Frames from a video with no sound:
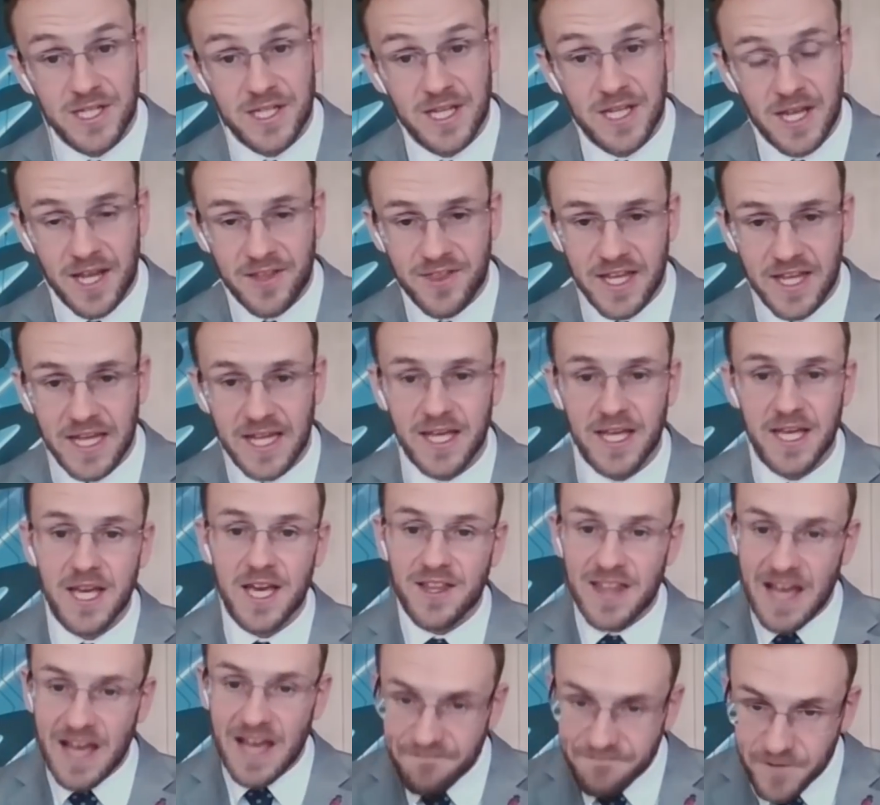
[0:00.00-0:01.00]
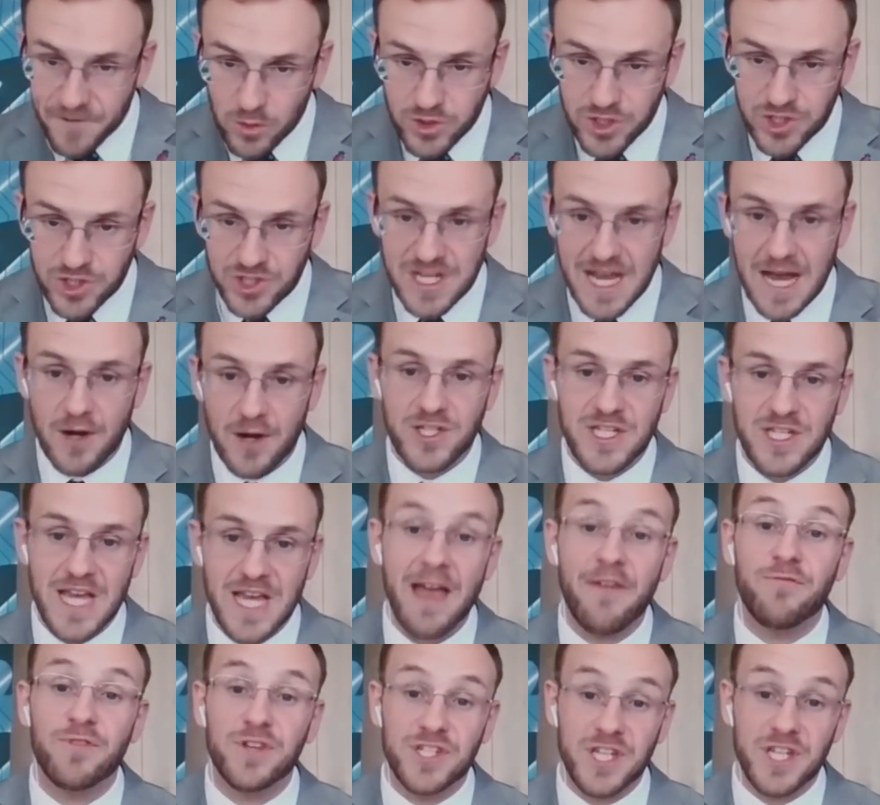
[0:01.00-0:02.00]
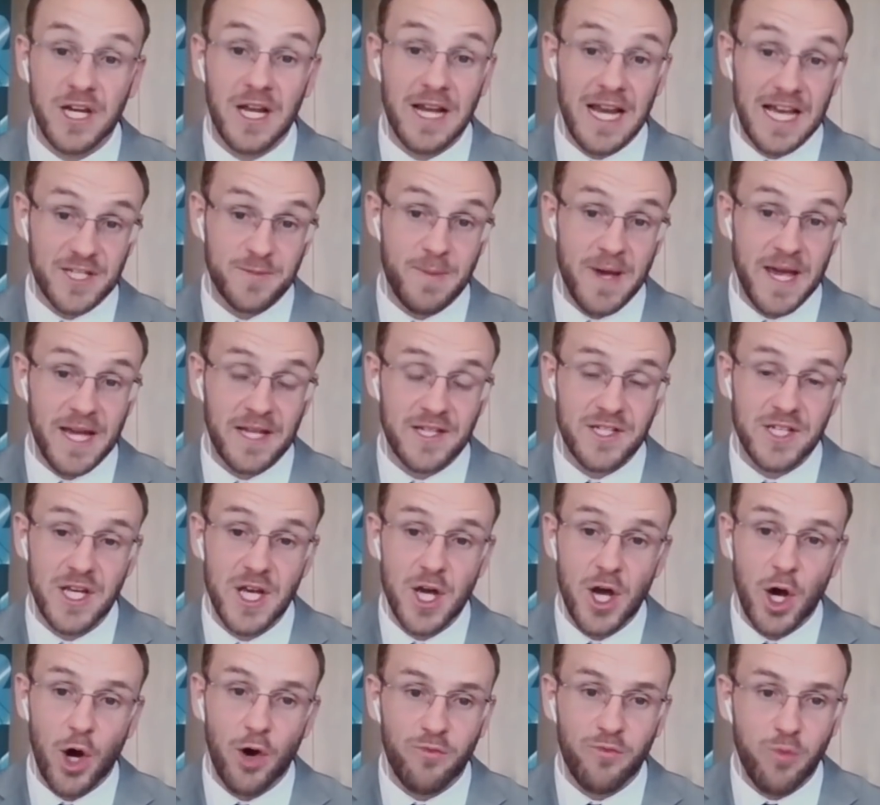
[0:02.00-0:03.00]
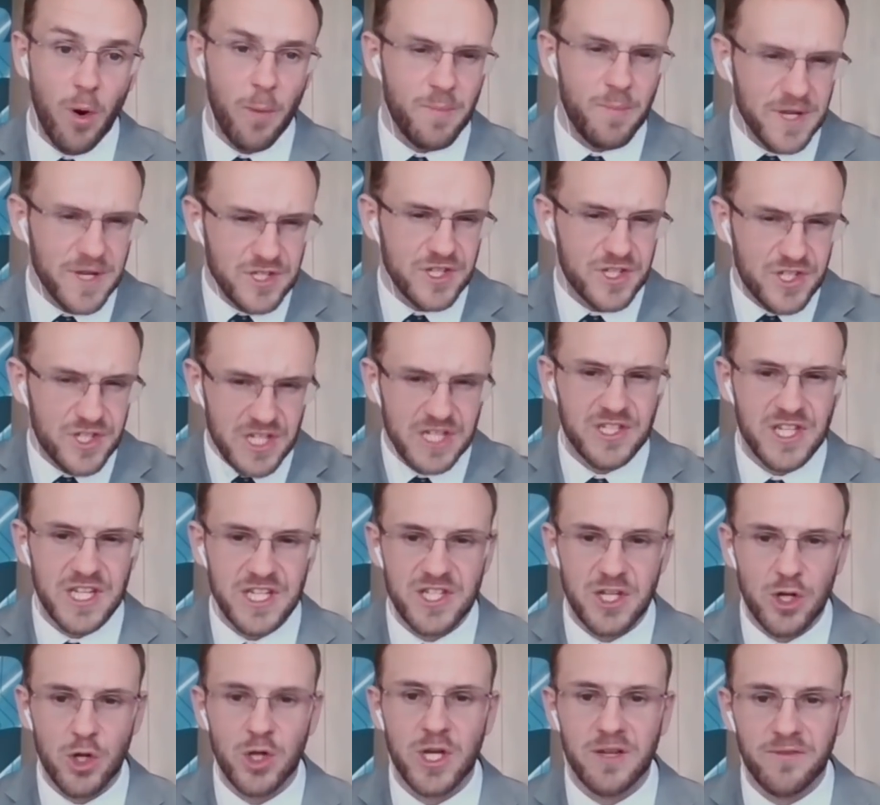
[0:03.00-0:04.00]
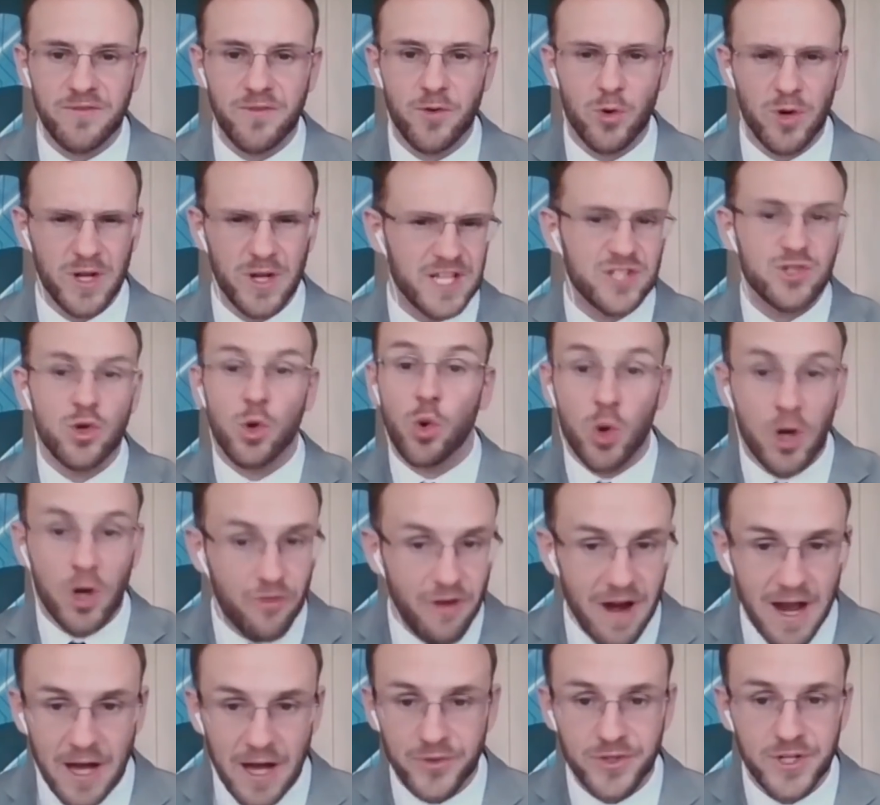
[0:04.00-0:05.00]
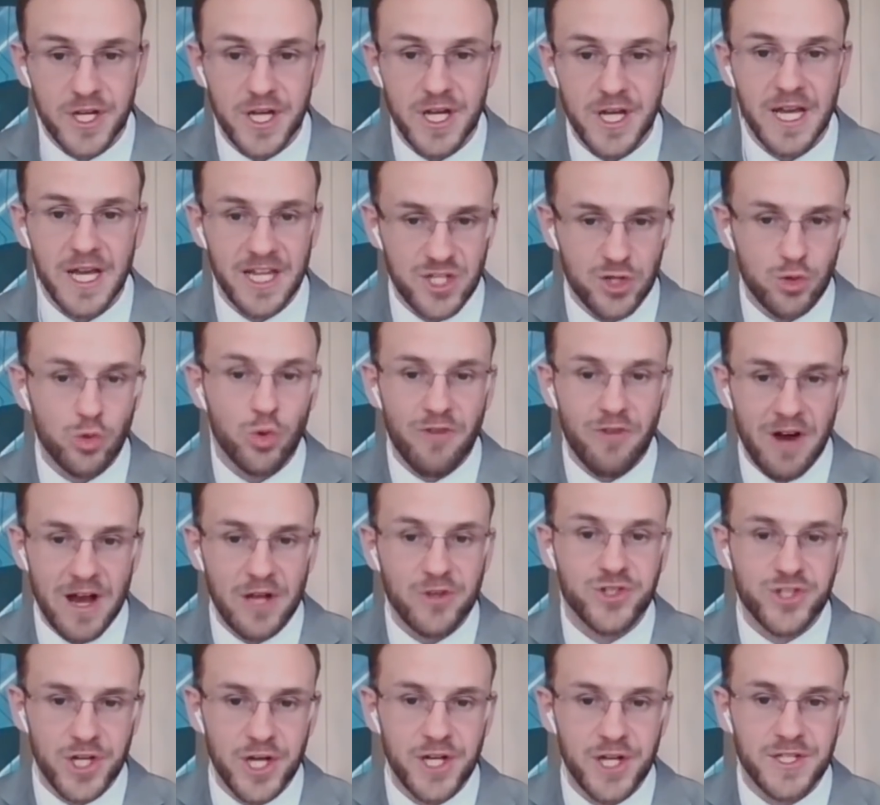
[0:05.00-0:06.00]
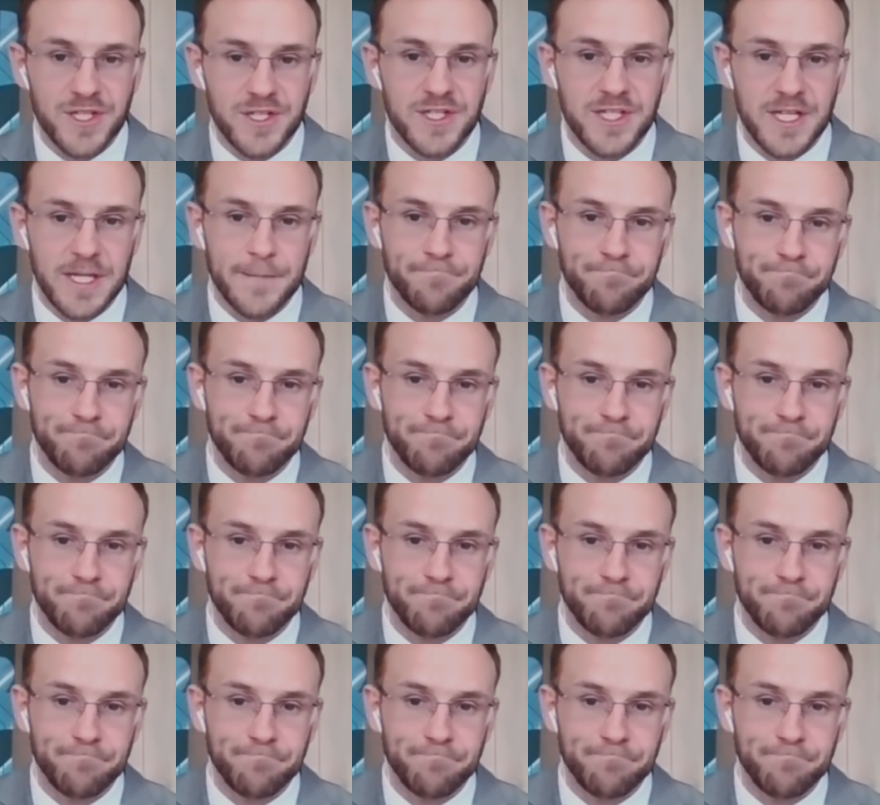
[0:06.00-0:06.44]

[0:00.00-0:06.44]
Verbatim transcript: And I think that filters down into every single aspect of what businesses is looking for, and it's all around it's all around certainty.